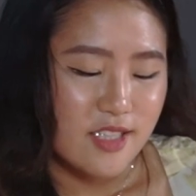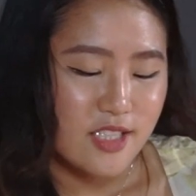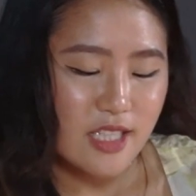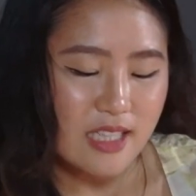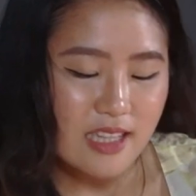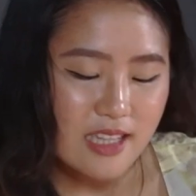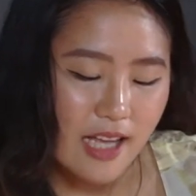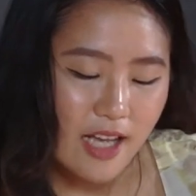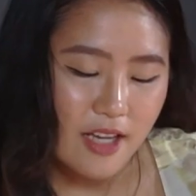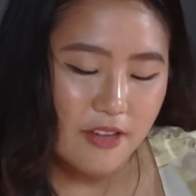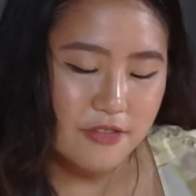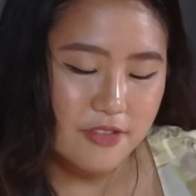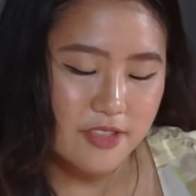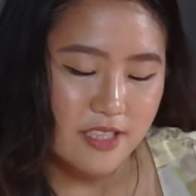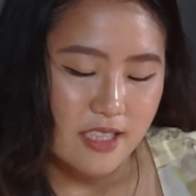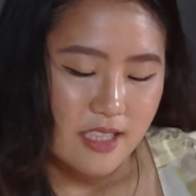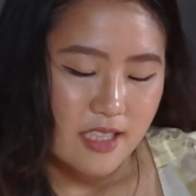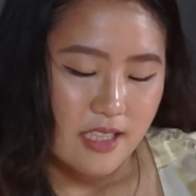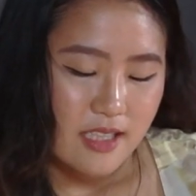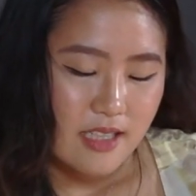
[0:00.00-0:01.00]
she
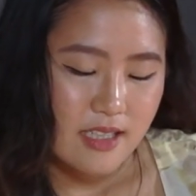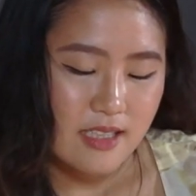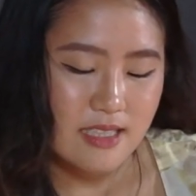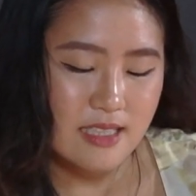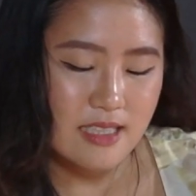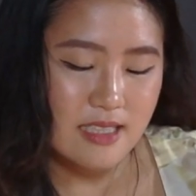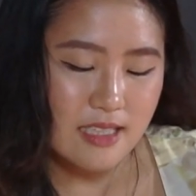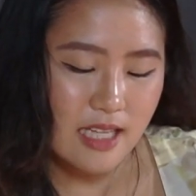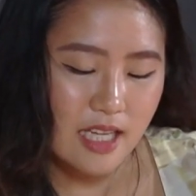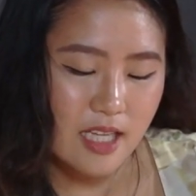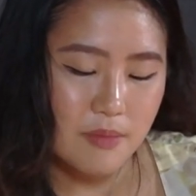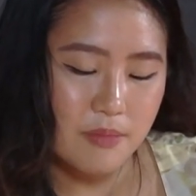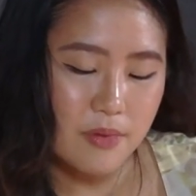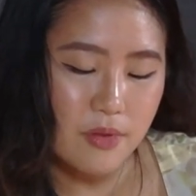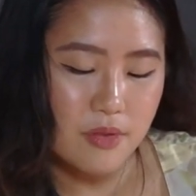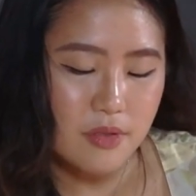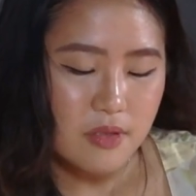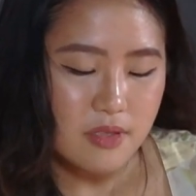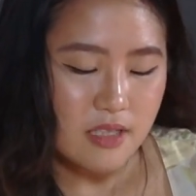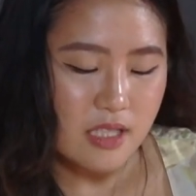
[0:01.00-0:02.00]
left her
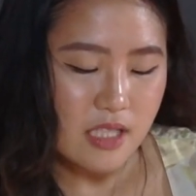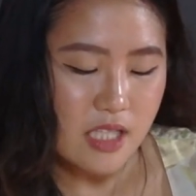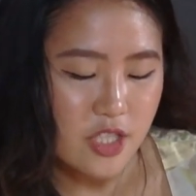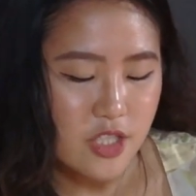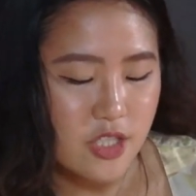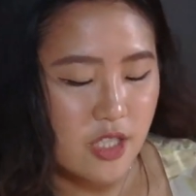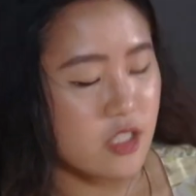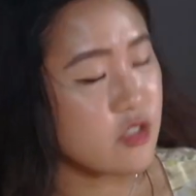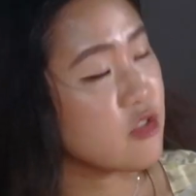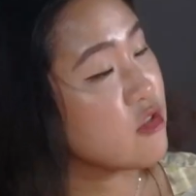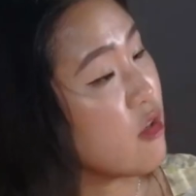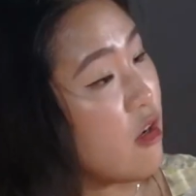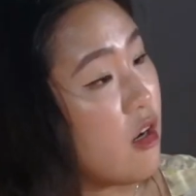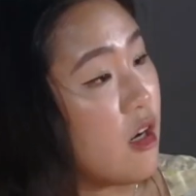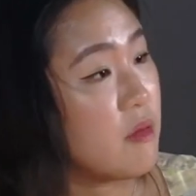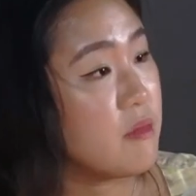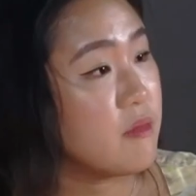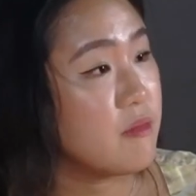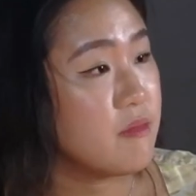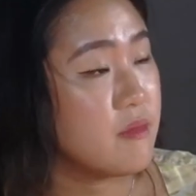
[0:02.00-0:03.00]
stable teaching
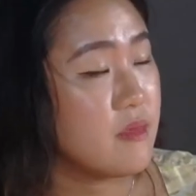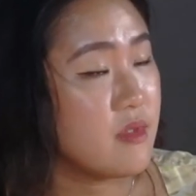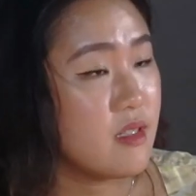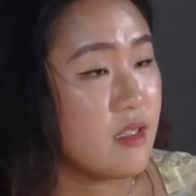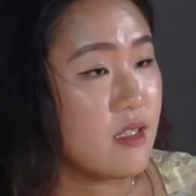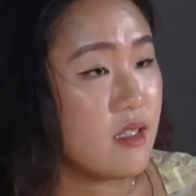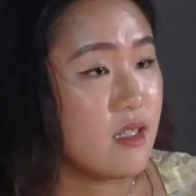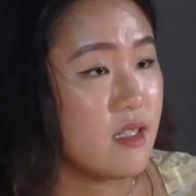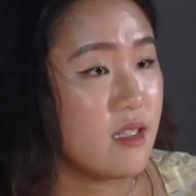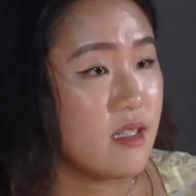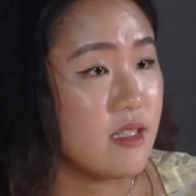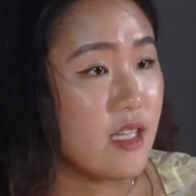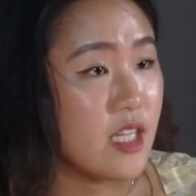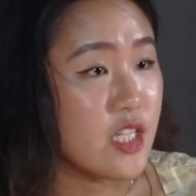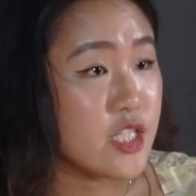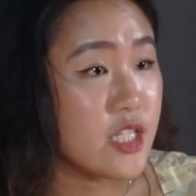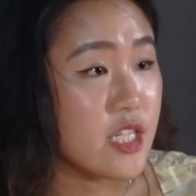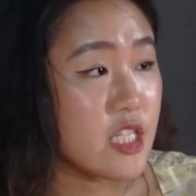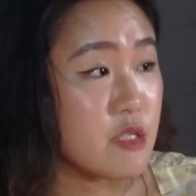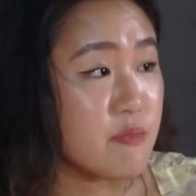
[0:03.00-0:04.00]
job
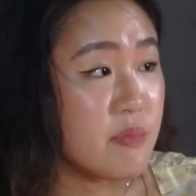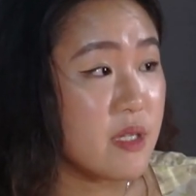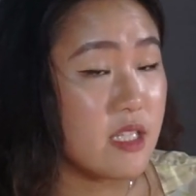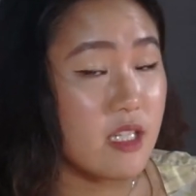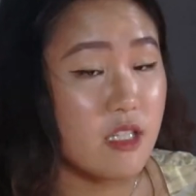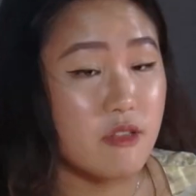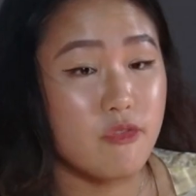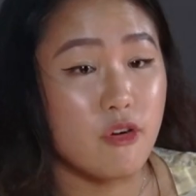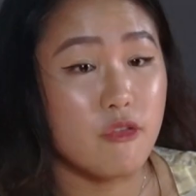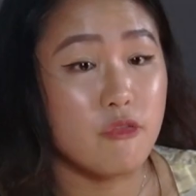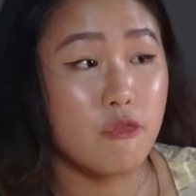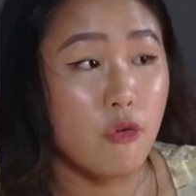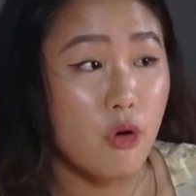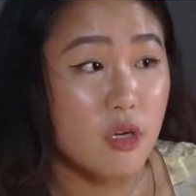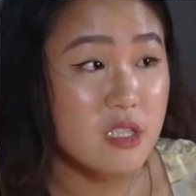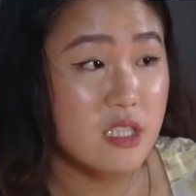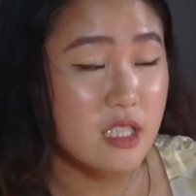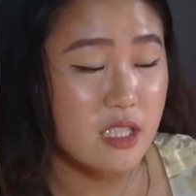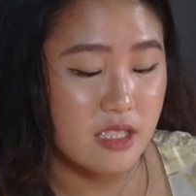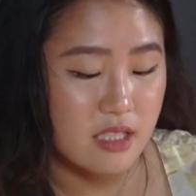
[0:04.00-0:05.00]
that she has been in for
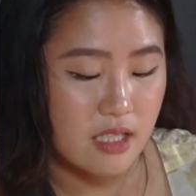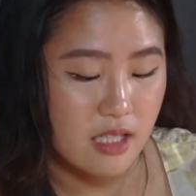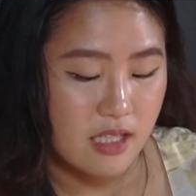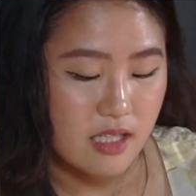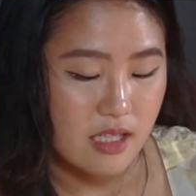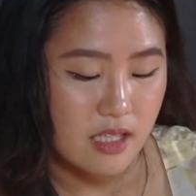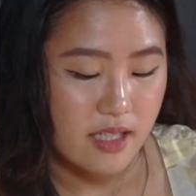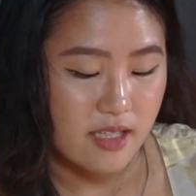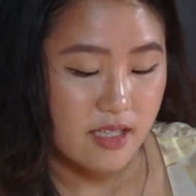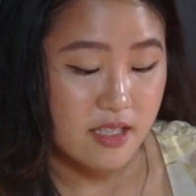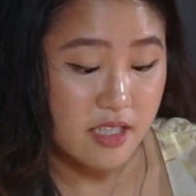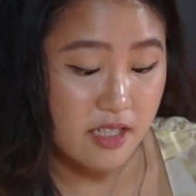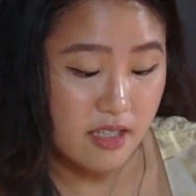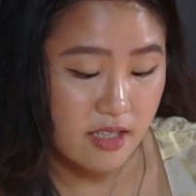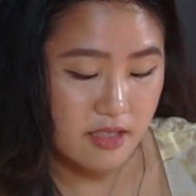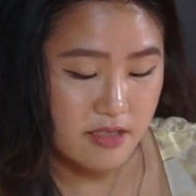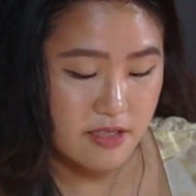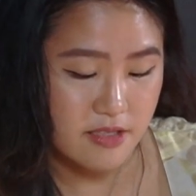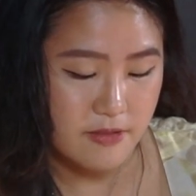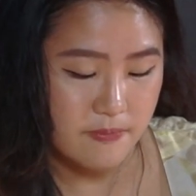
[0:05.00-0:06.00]
14
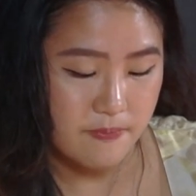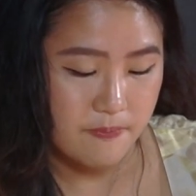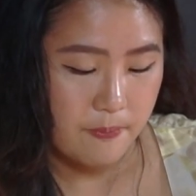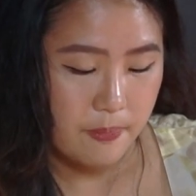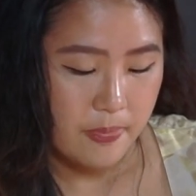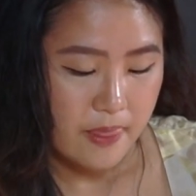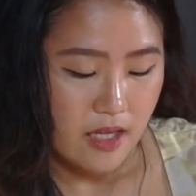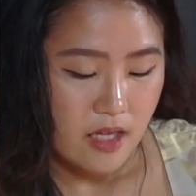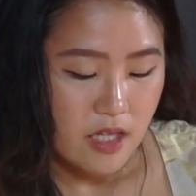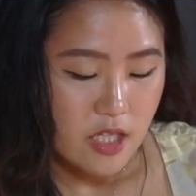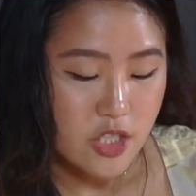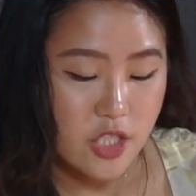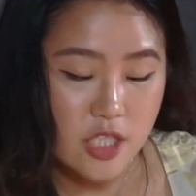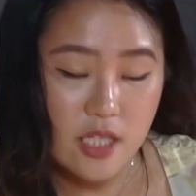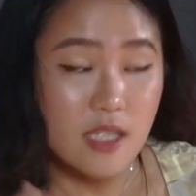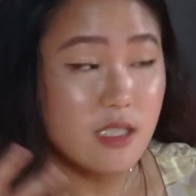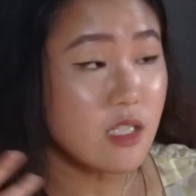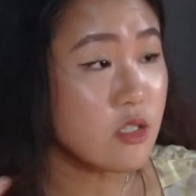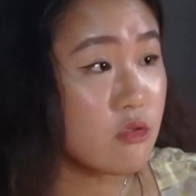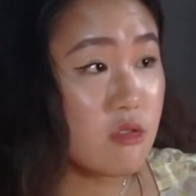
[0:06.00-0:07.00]
years.
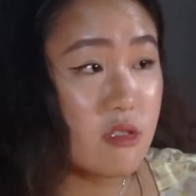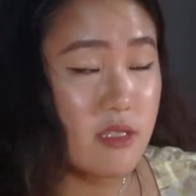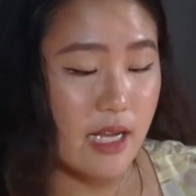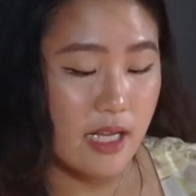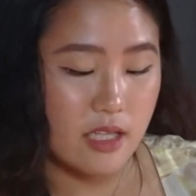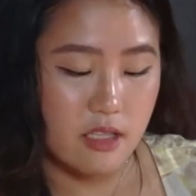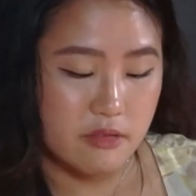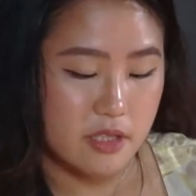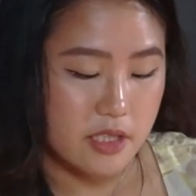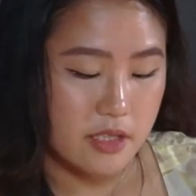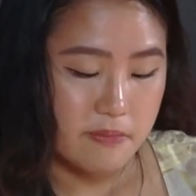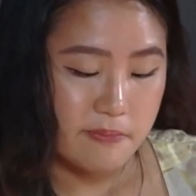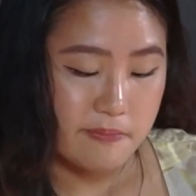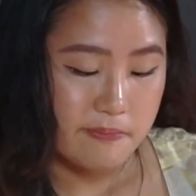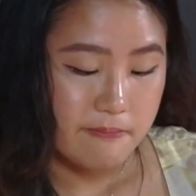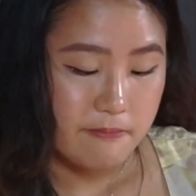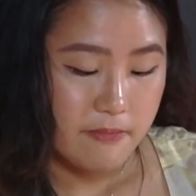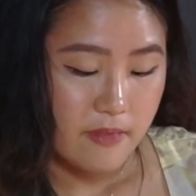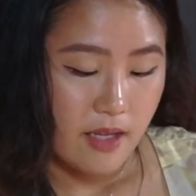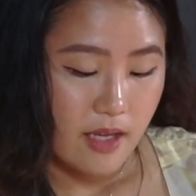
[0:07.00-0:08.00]
She earned a good salary
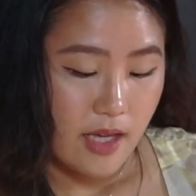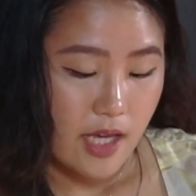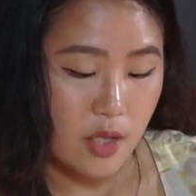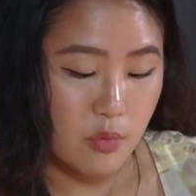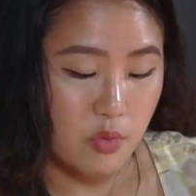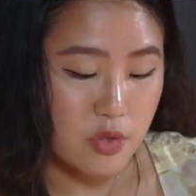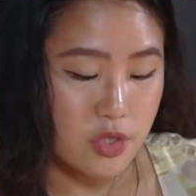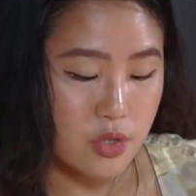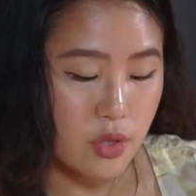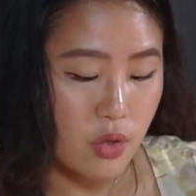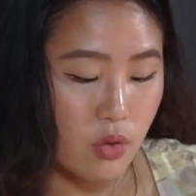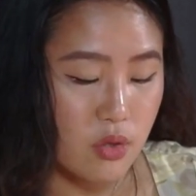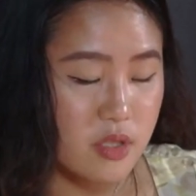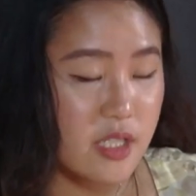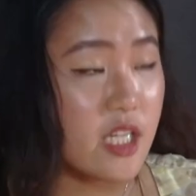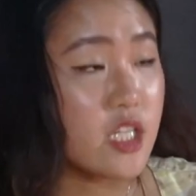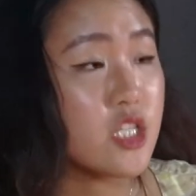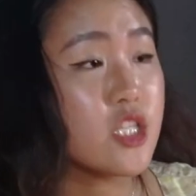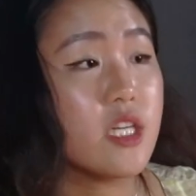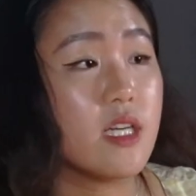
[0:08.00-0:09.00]
and was
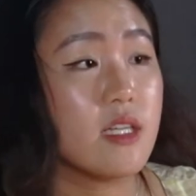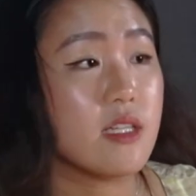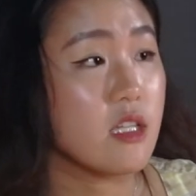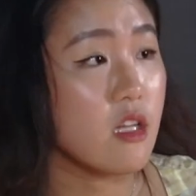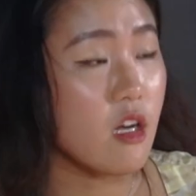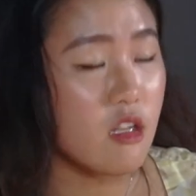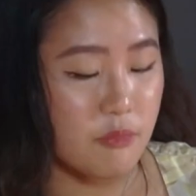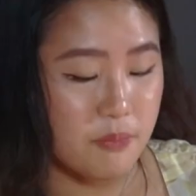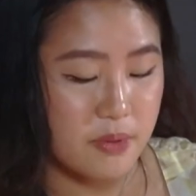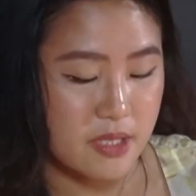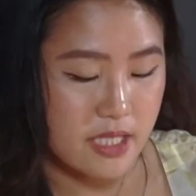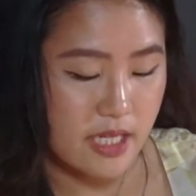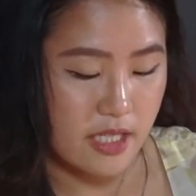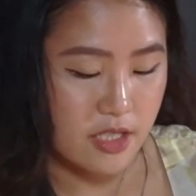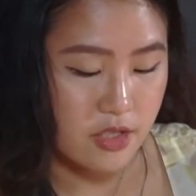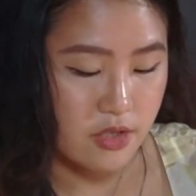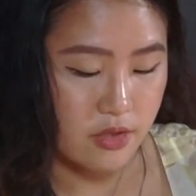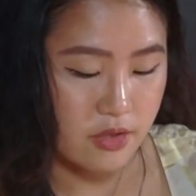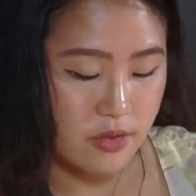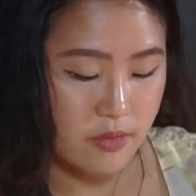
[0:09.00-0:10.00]
told that she had a lot of
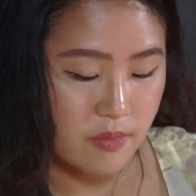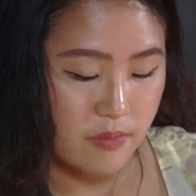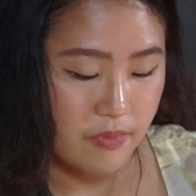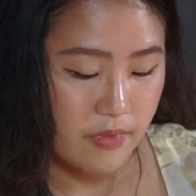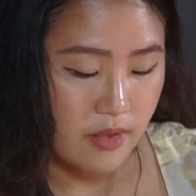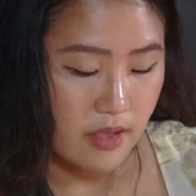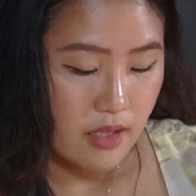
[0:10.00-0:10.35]
potential.